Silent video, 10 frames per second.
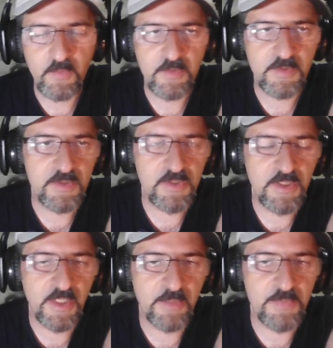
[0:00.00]
she
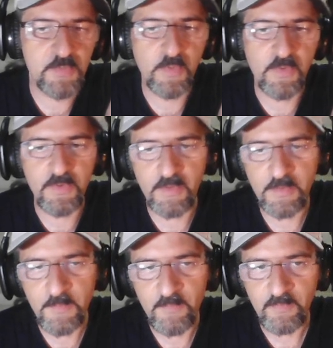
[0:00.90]
helps with
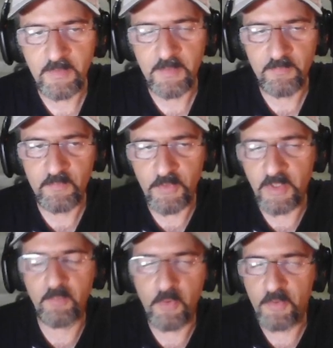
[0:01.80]

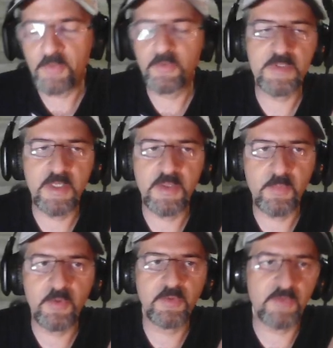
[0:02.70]
putting more units on the
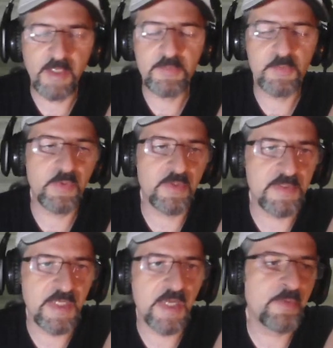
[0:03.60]
board, helps with the
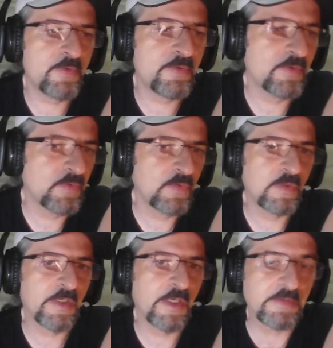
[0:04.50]
Sabbath,
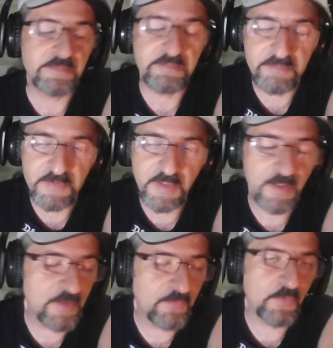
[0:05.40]
and
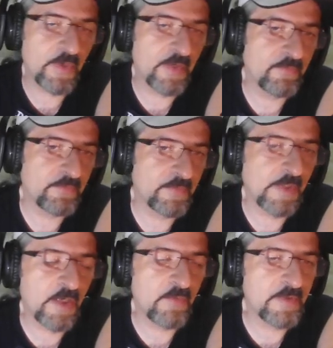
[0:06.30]
if you have
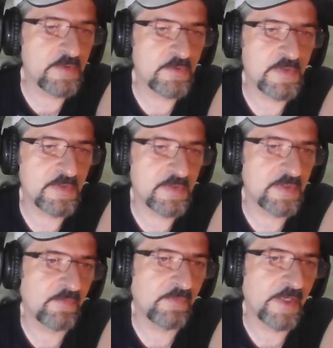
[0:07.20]
larvas or
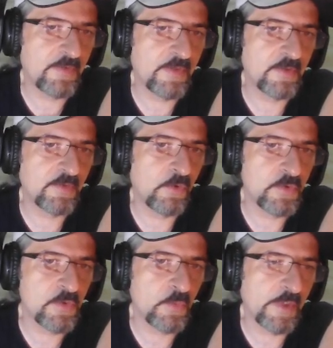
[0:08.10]
stuff like that,
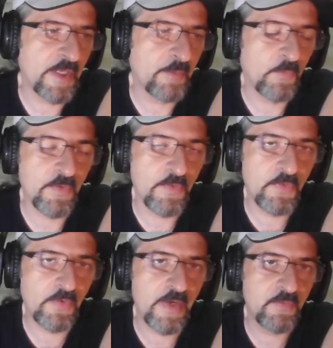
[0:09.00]
also will help with the
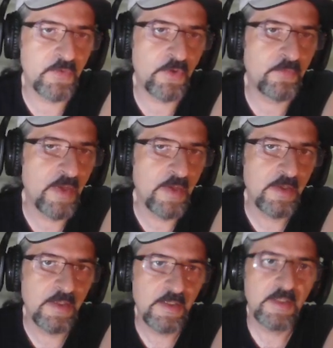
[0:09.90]
thrive curve.
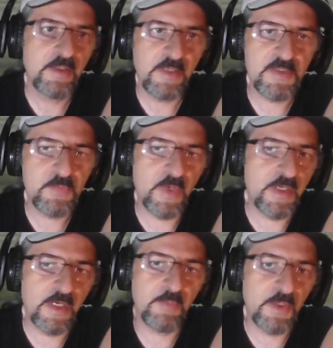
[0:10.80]
That's why
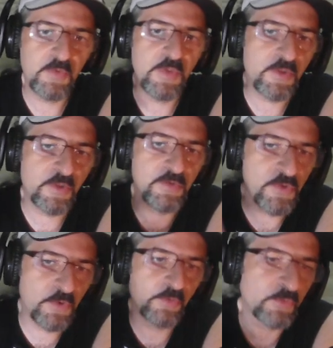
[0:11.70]
you need
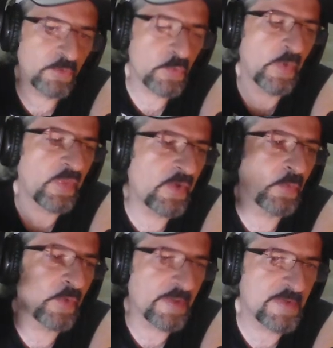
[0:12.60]
control tools with
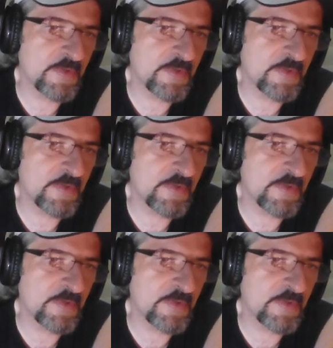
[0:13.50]
units.